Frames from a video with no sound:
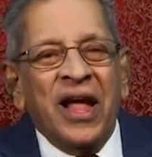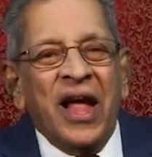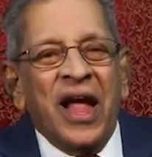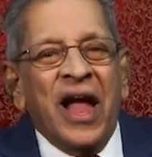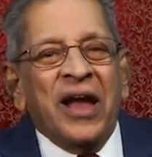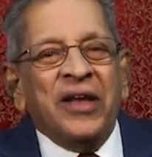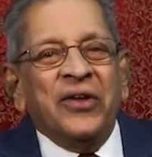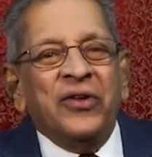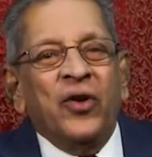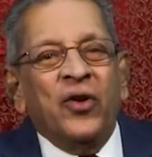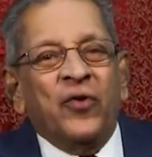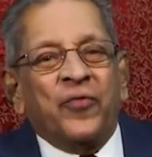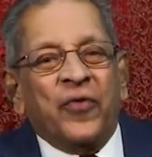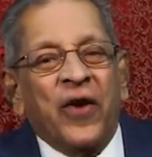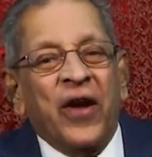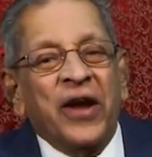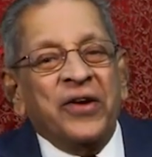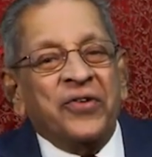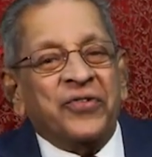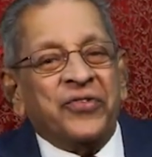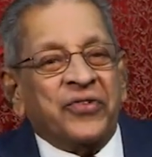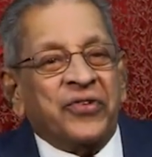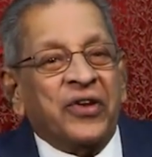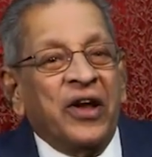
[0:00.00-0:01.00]
and you'll
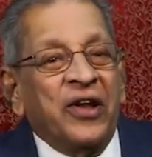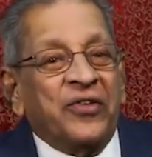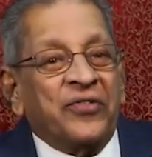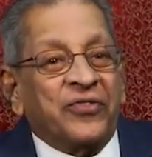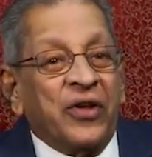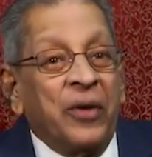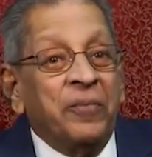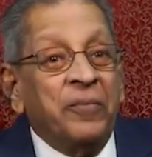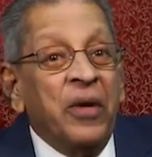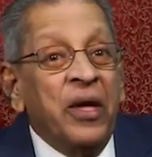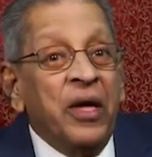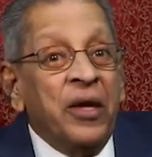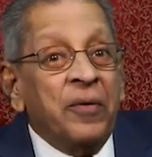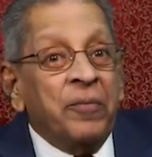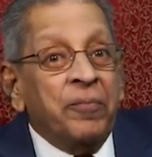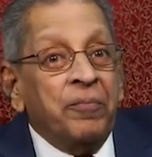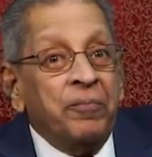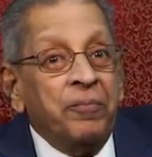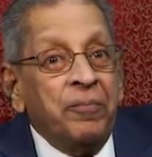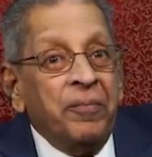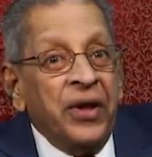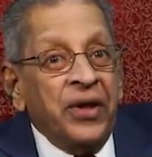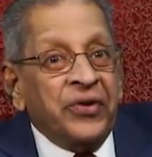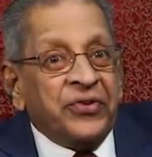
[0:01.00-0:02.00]
find still some
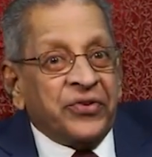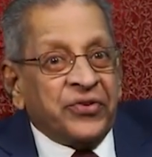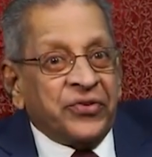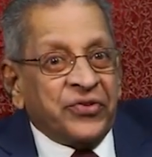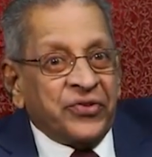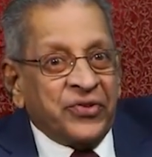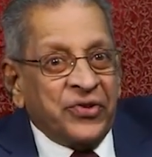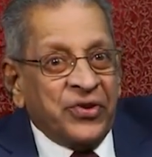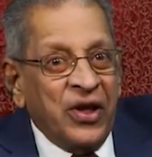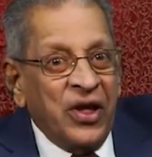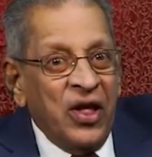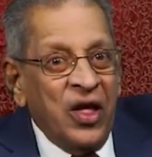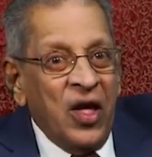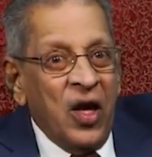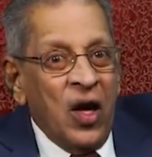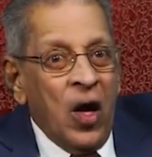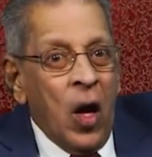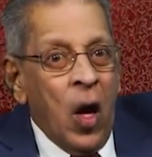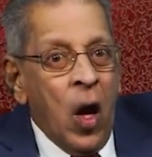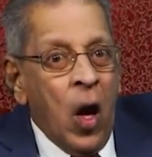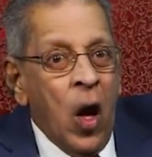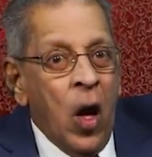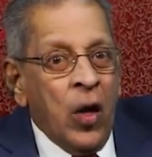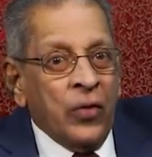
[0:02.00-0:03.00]
mist
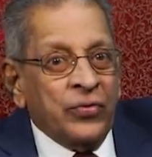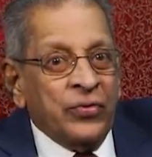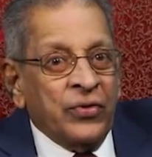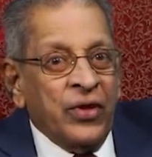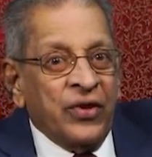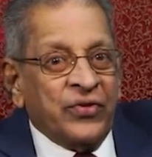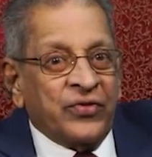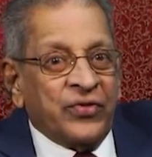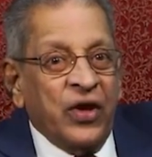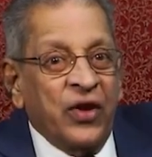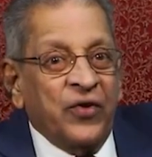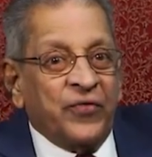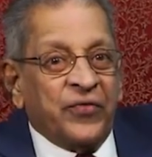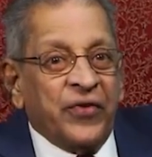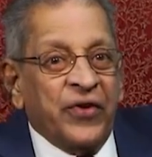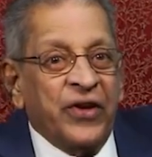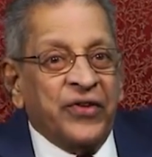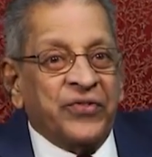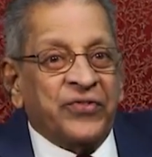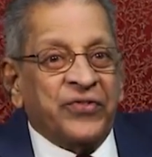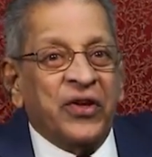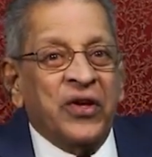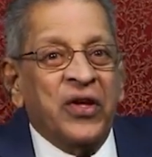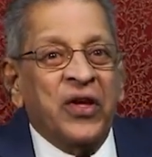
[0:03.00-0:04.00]
on the
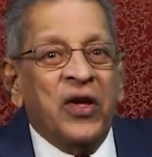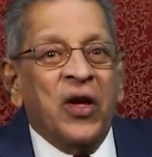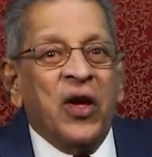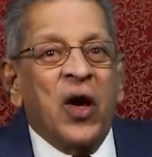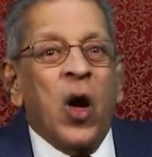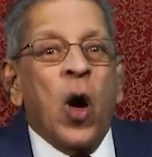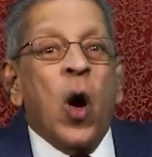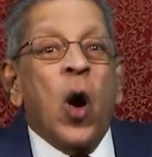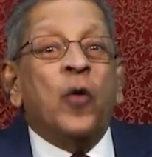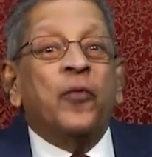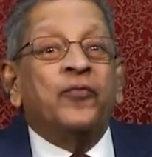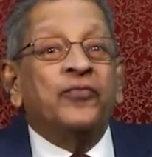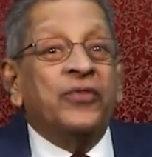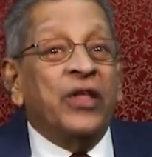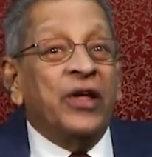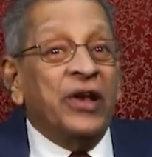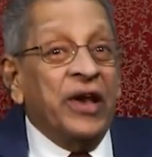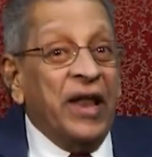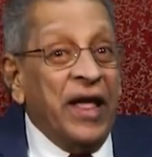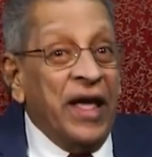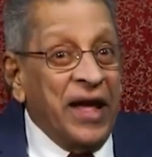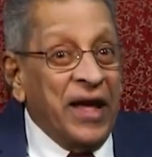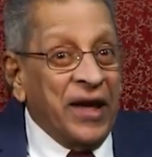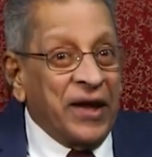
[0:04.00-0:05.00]
surface of the
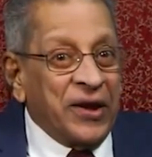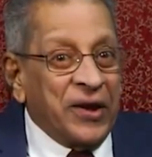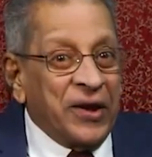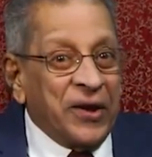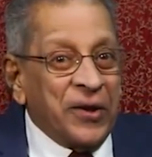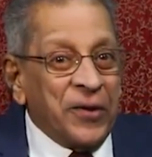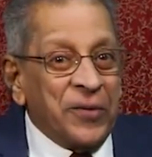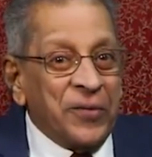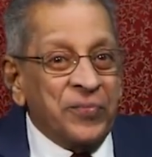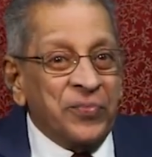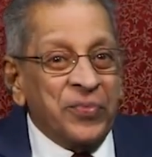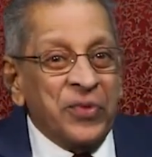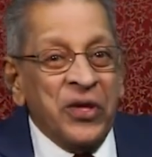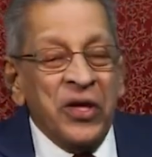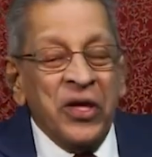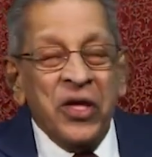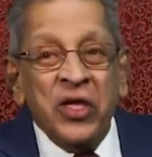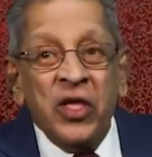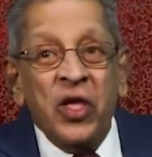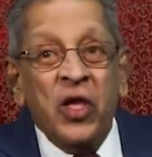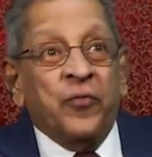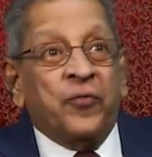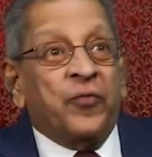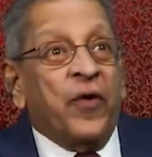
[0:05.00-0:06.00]
lake.
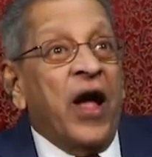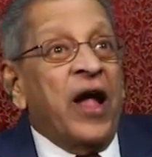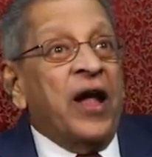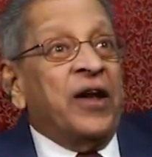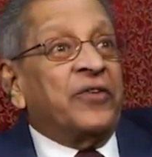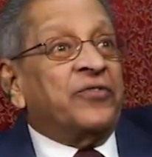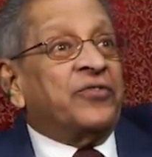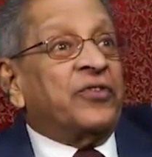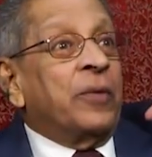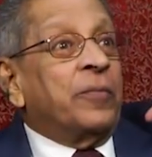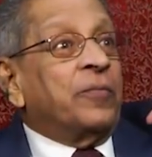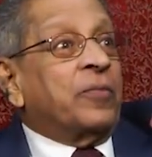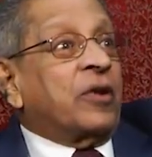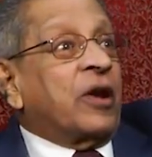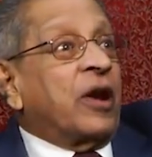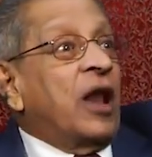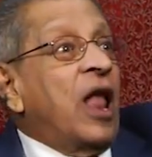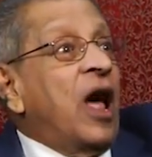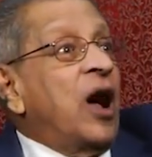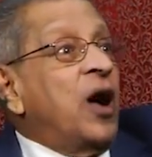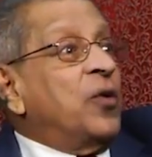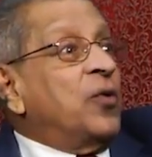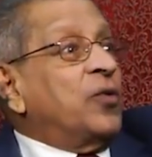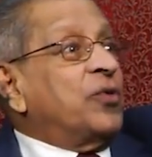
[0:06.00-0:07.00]
You find some
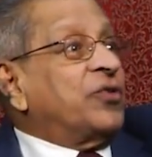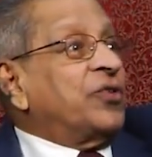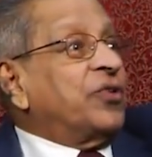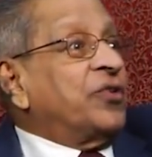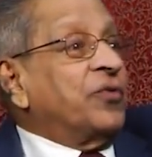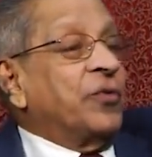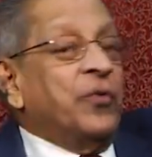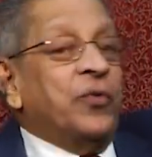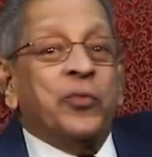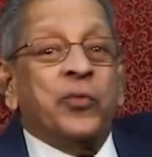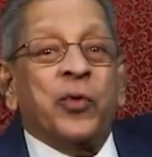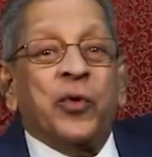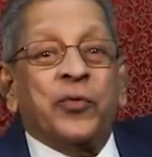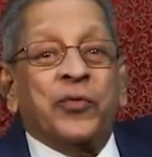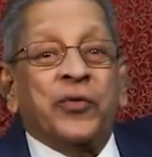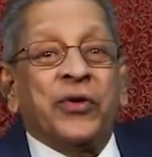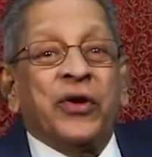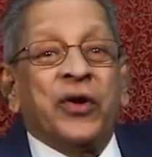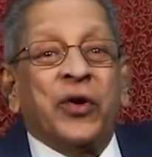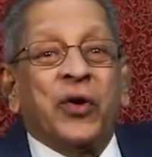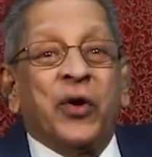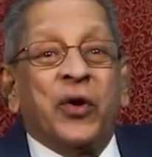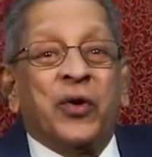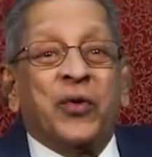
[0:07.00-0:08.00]
clouds
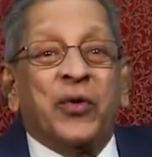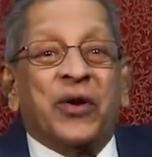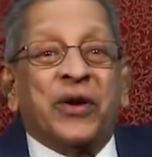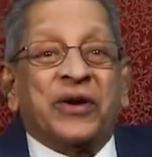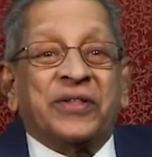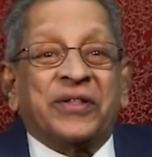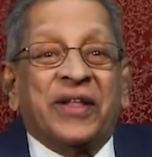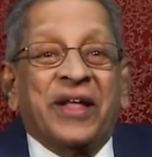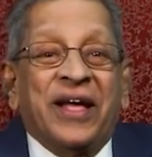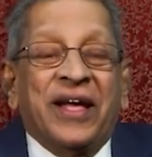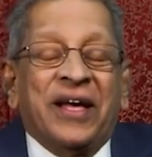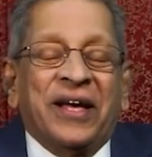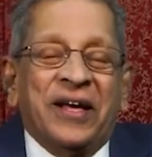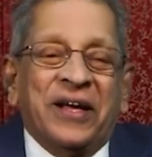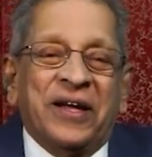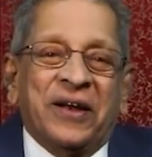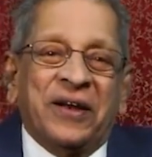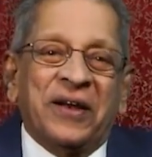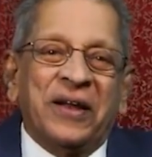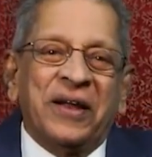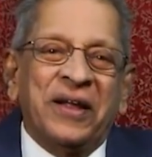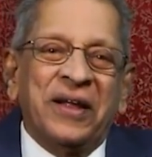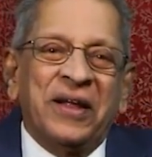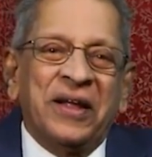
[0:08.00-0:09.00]
moving over
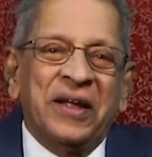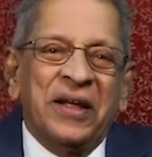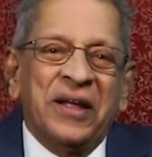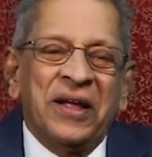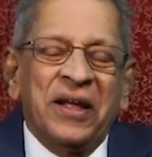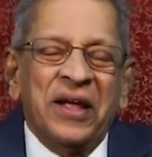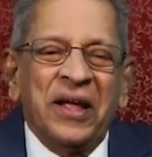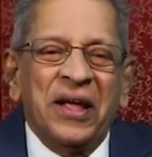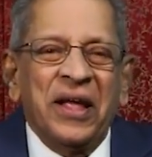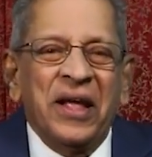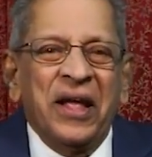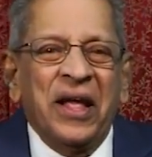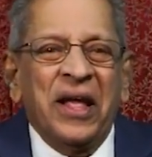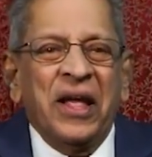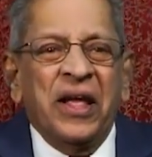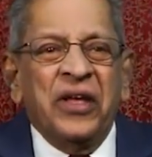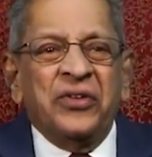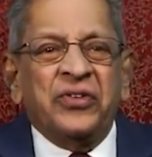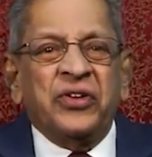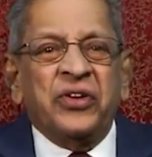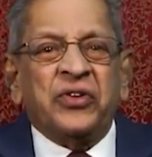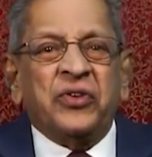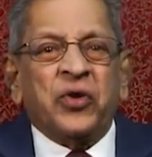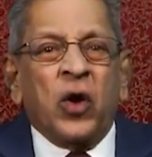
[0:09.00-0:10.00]
there.
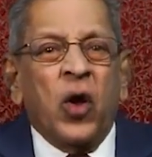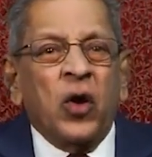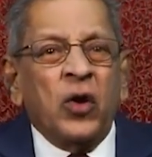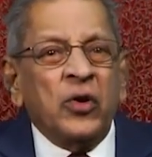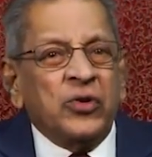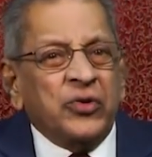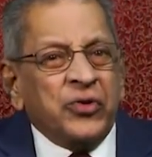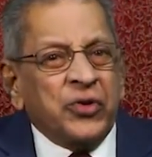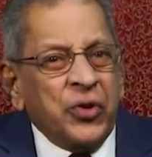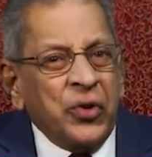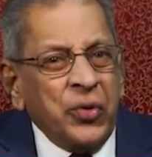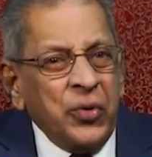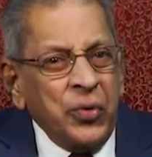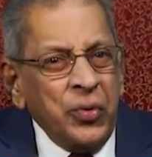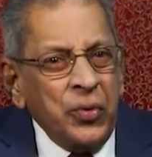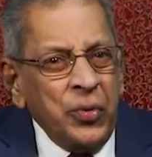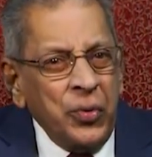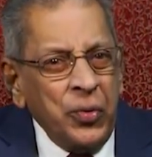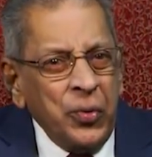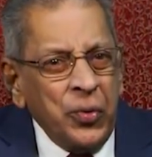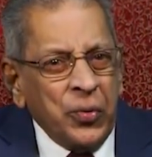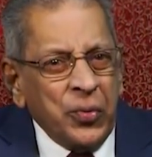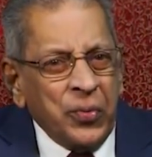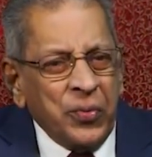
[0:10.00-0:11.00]
Is it all
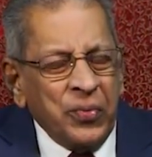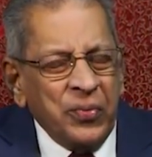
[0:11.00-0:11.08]
true?